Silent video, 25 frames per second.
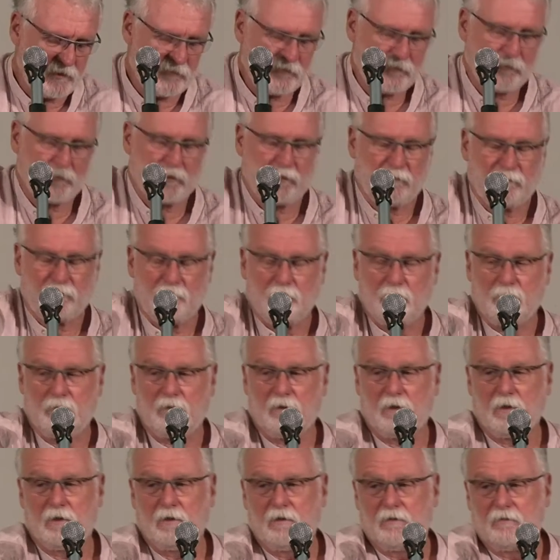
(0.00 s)
away from where
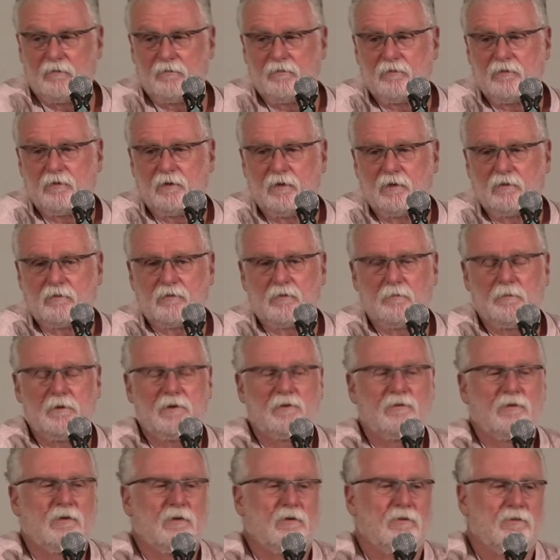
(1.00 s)
I live, and as I
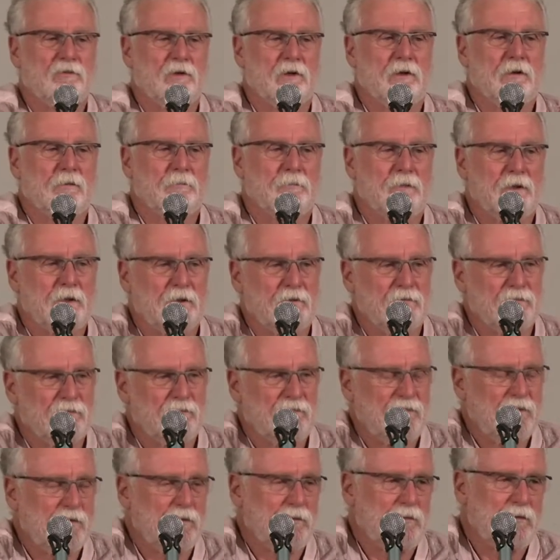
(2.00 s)
mentioned, as a young man, was a
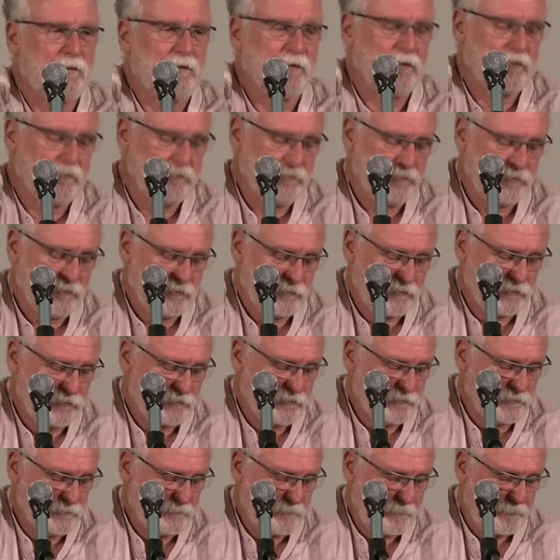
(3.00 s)
very well-known
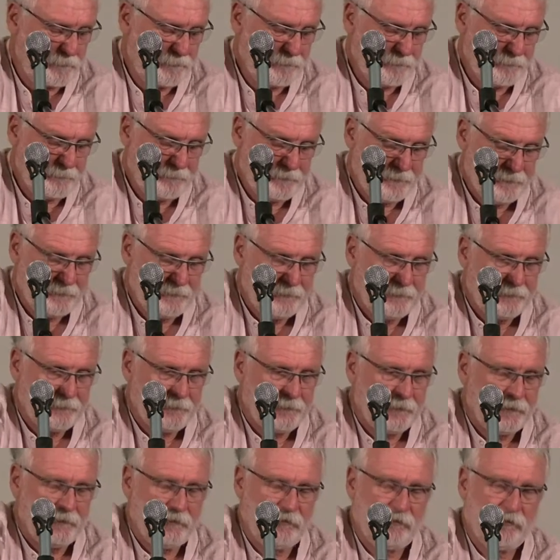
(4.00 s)
musician.
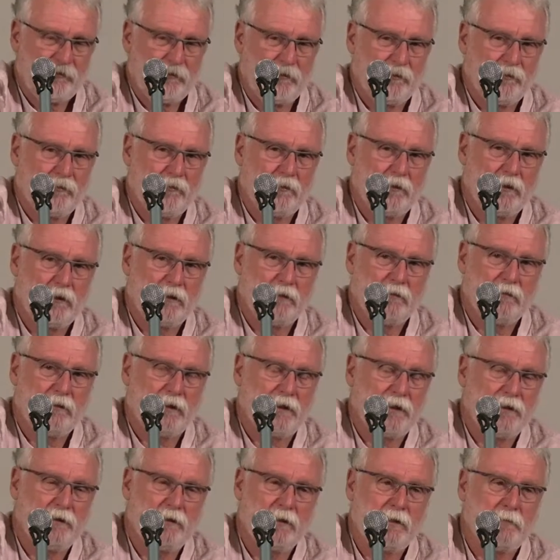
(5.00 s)
And so I
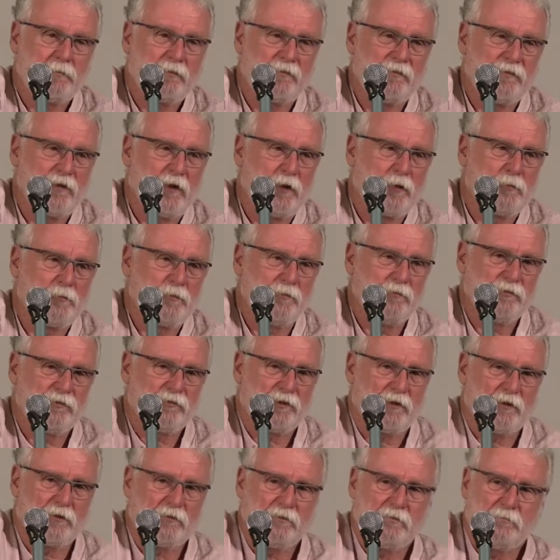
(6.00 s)
had a number of albums
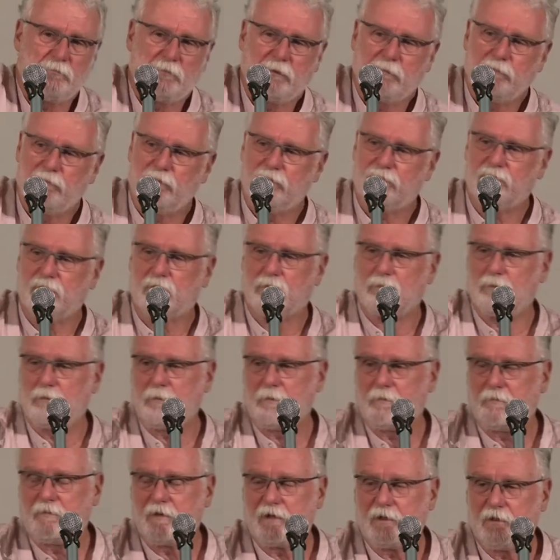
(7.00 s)
out, and my music would be
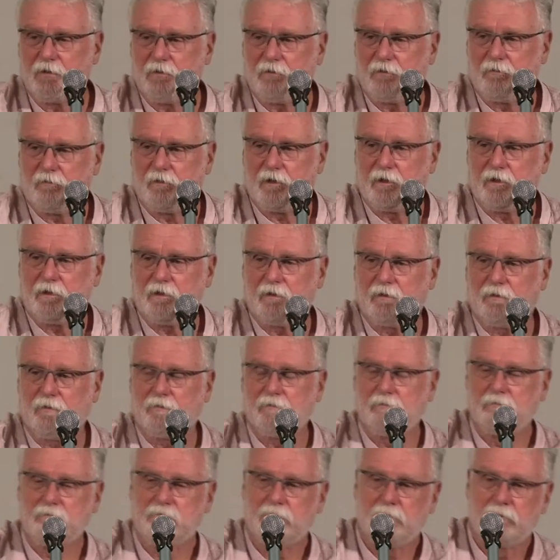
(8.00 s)
played on the radio.
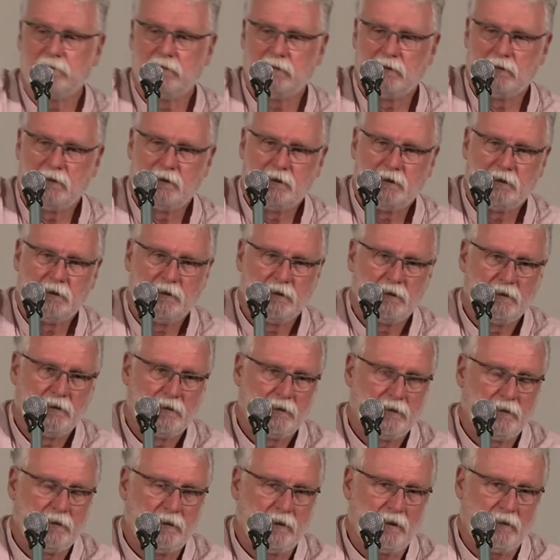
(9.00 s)

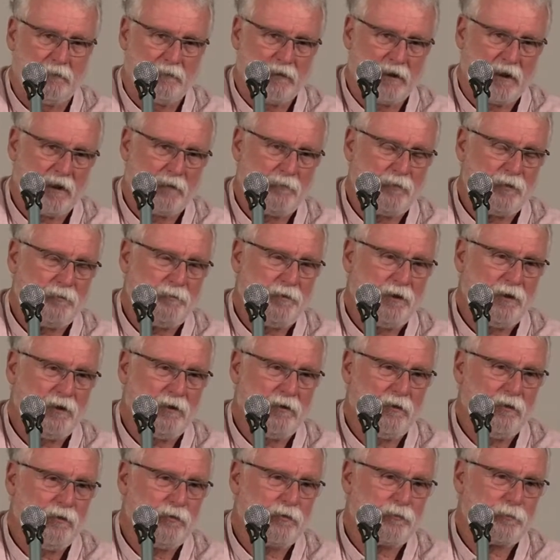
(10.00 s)
And my name would be in the
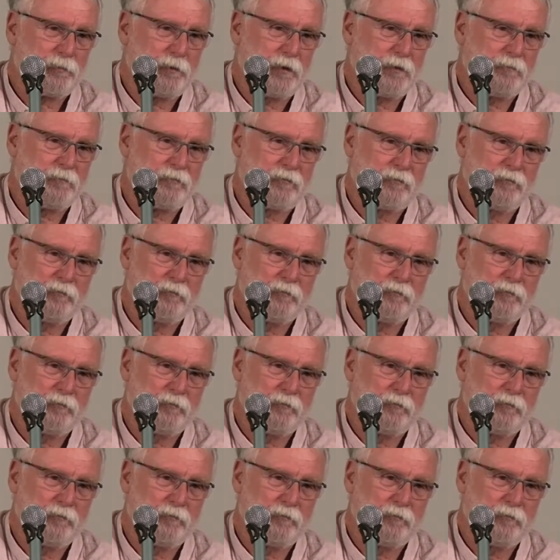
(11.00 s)
newspaper from